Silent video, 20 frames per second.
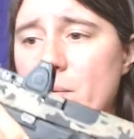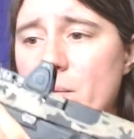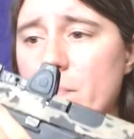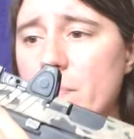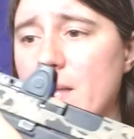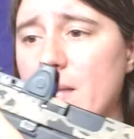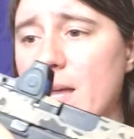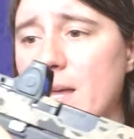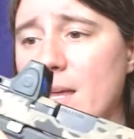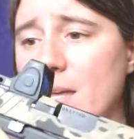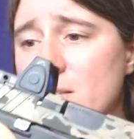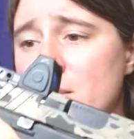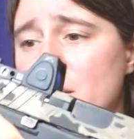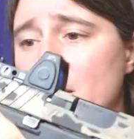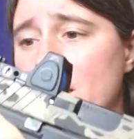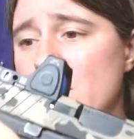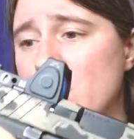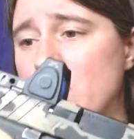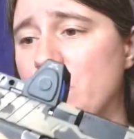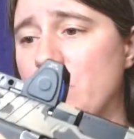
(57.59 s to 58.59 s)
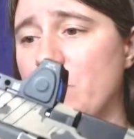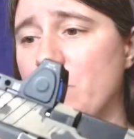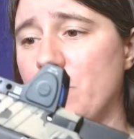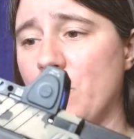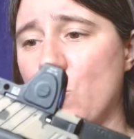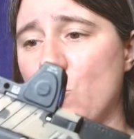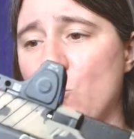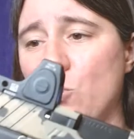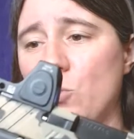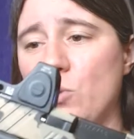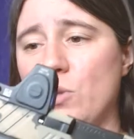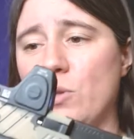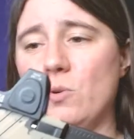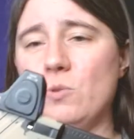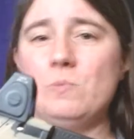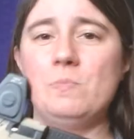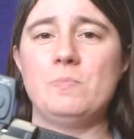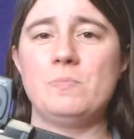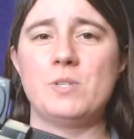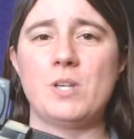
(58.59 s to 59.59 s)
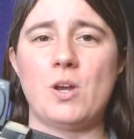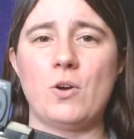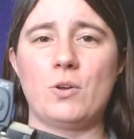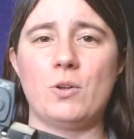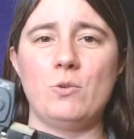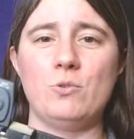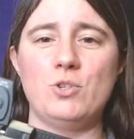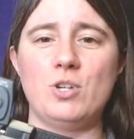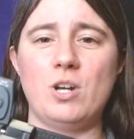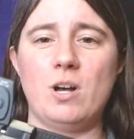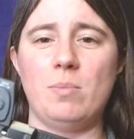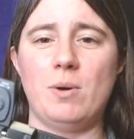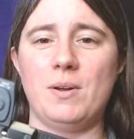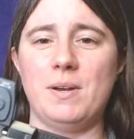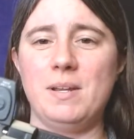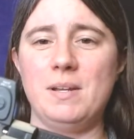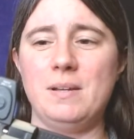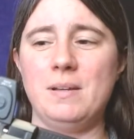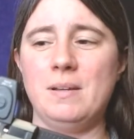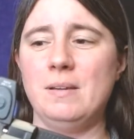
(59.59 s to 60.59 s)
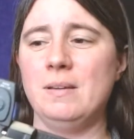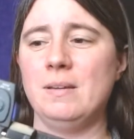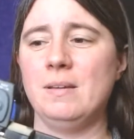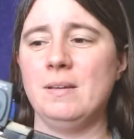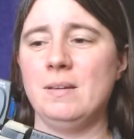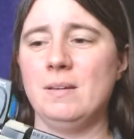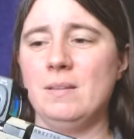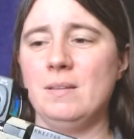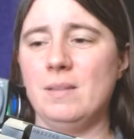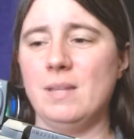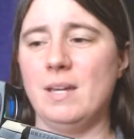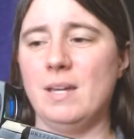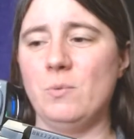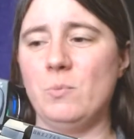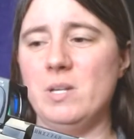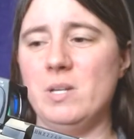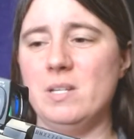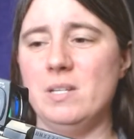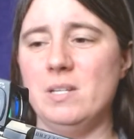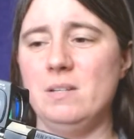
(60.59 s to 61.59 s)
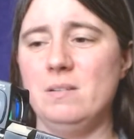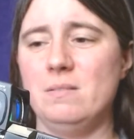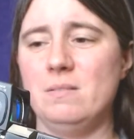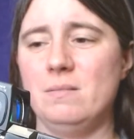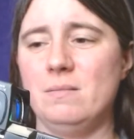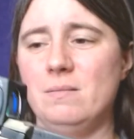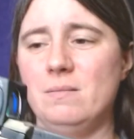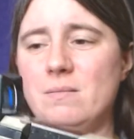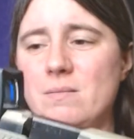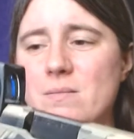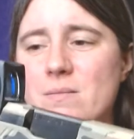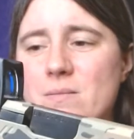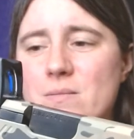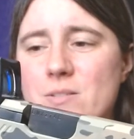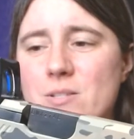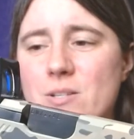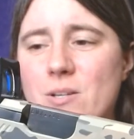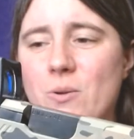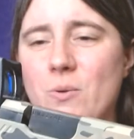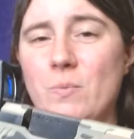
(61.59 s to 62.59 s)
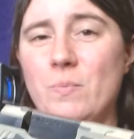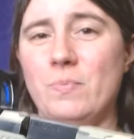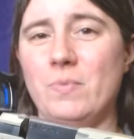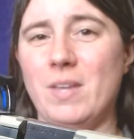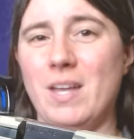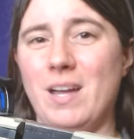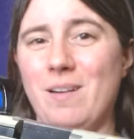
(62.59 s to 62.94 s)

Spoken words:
that has a nice, cool little Cerakote job on it that we did. So, yeah,